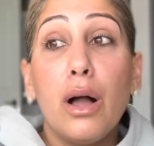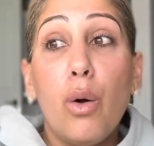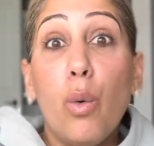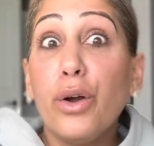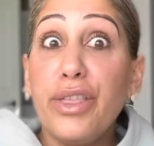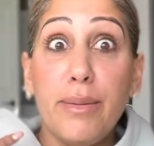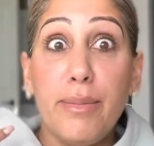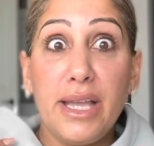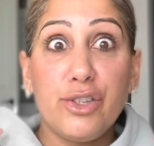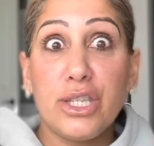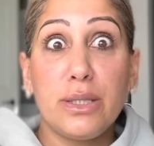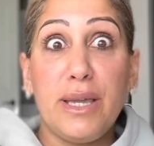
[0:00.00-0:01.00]
or they may
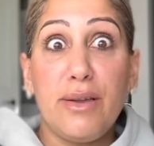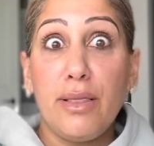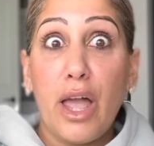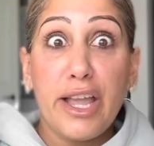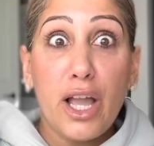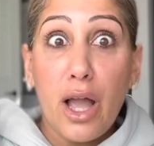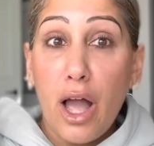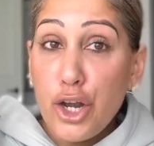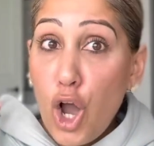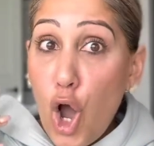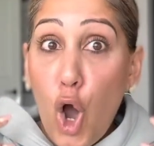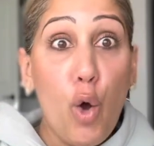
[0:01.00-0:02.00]
just be like
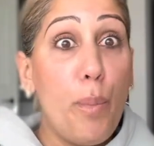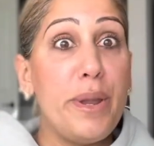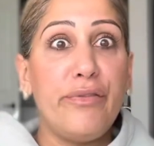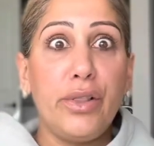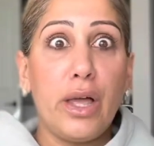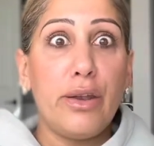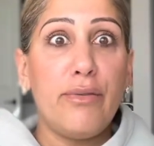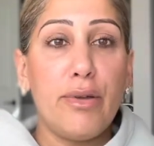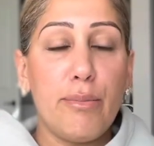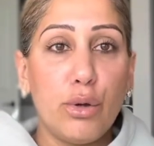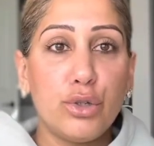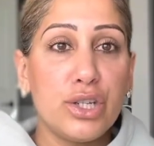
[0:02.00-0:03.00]
an open flood of
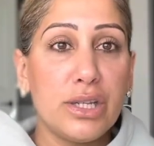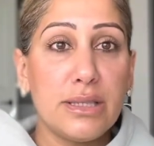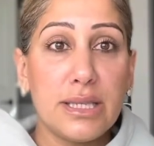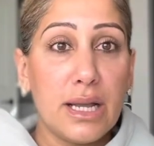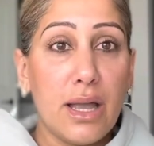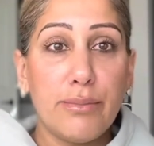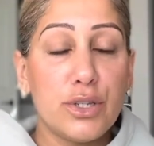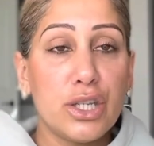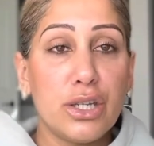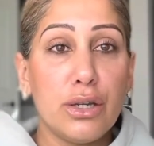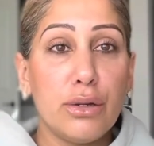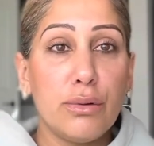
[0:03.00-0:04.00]
emotions that come to
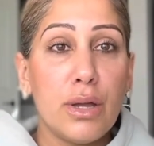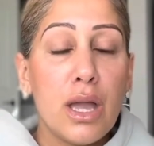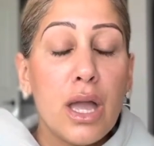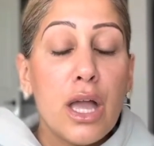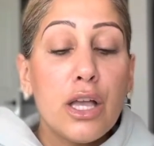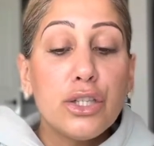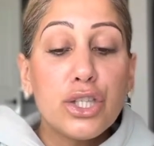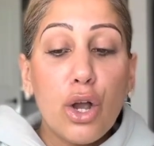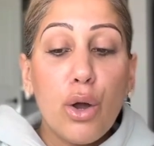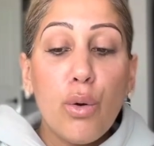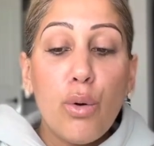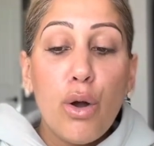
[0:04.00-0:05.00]
you.
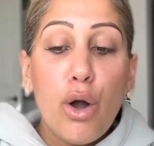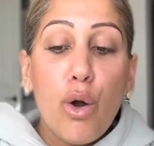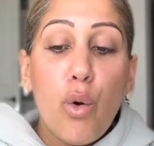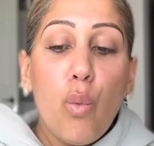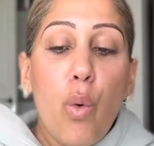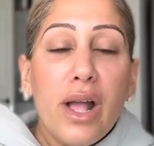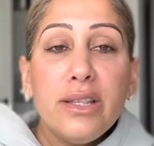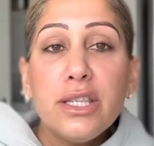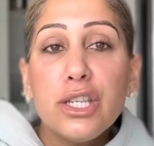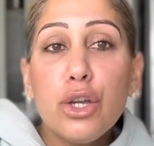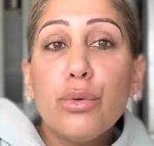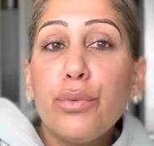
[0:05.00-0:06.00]
So once
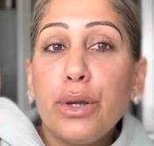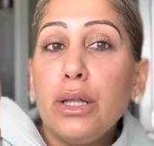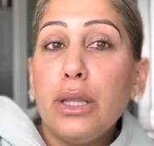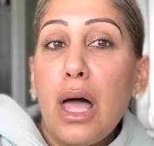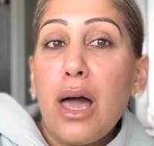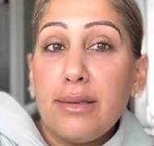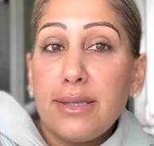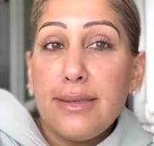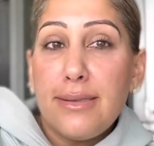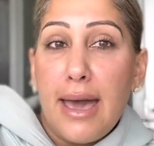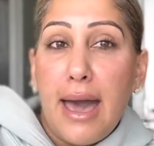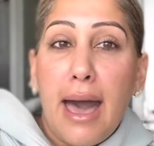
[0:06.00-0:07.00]
you realize
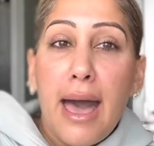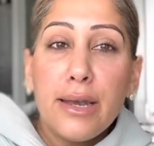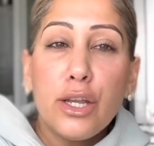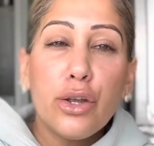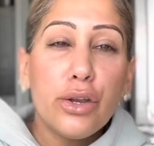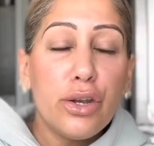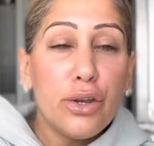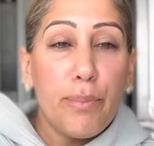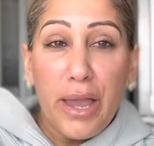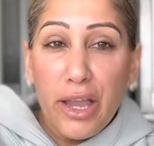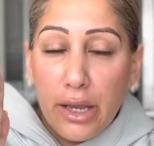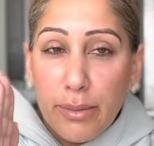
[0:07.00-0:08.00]
that, you're going to
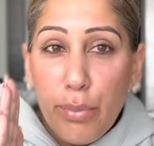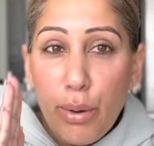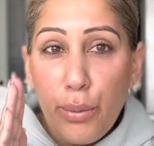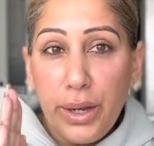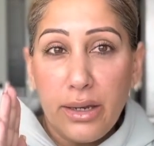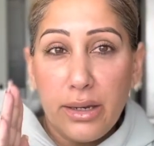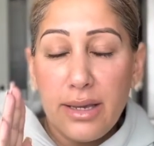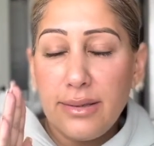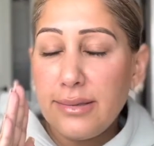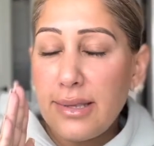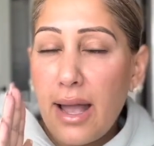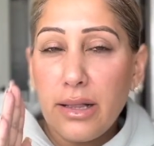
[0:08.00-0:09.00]
pinpoint
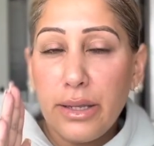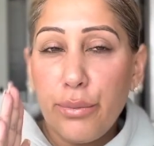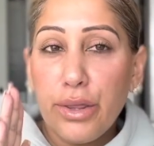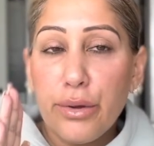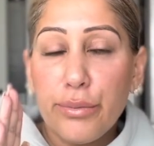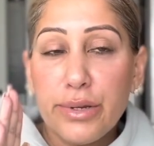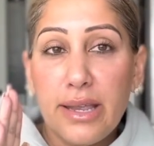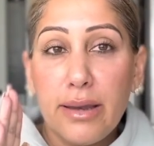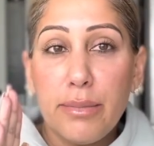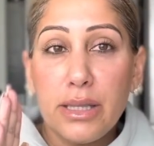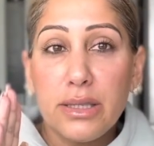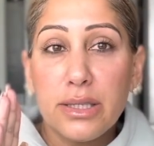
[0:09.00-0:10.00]
exactly where the
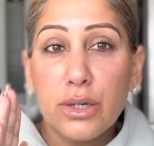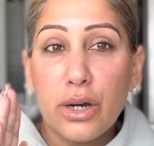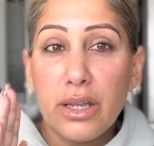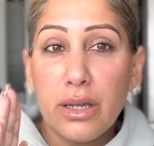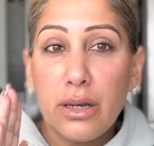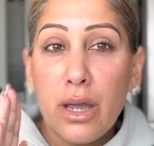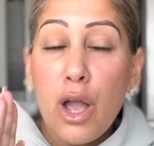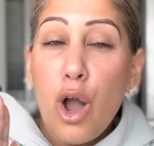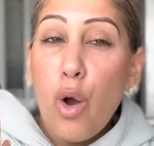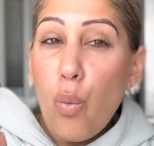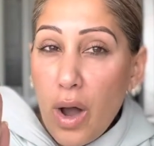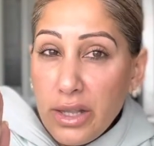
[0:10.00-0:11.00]
resentment started.
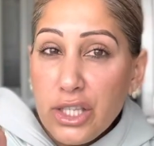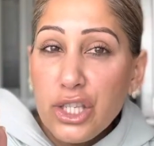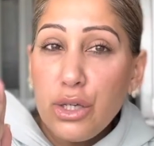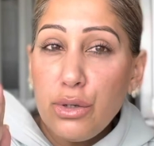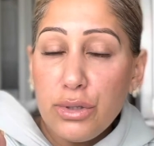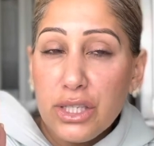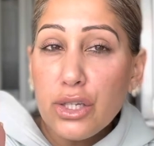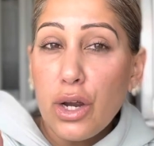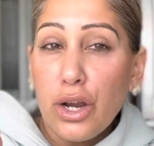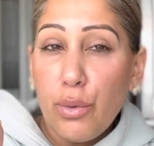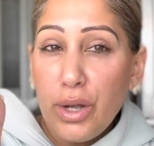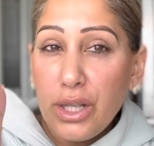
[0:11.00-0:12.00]
Once
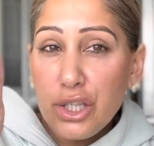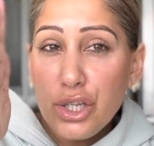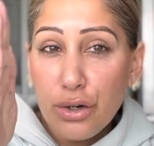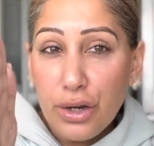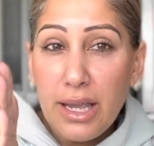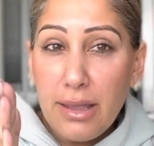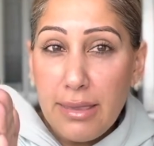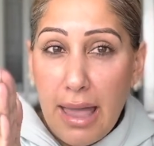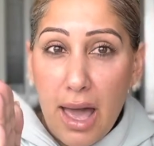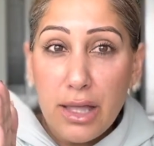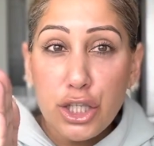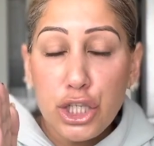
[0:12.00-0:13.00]
you're in
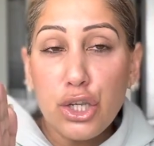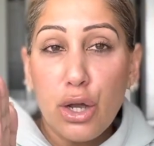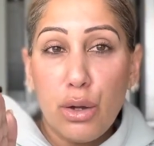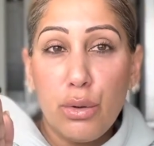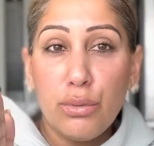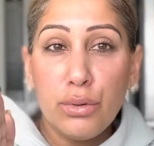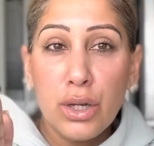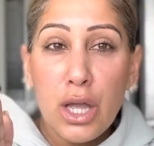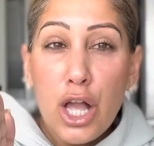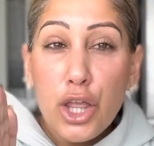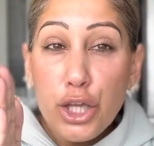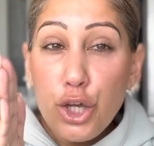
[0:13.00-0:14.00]
that zone,
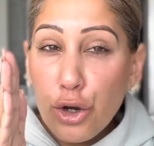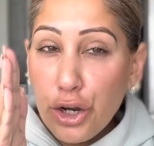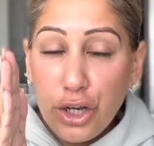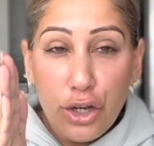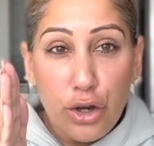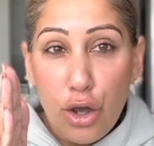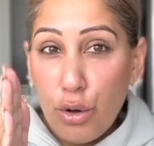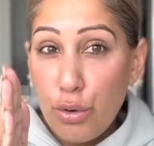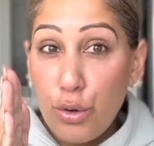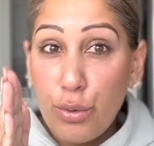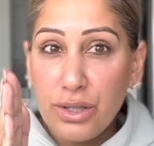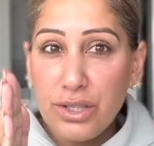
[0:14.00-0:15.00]
you're going to know
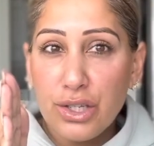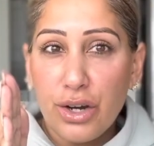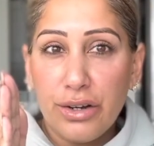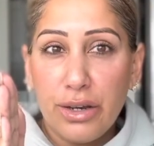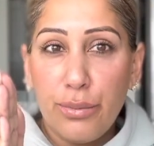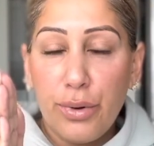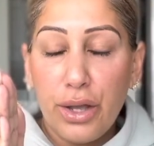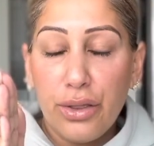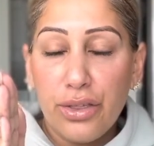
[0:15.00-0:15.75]
who it started with.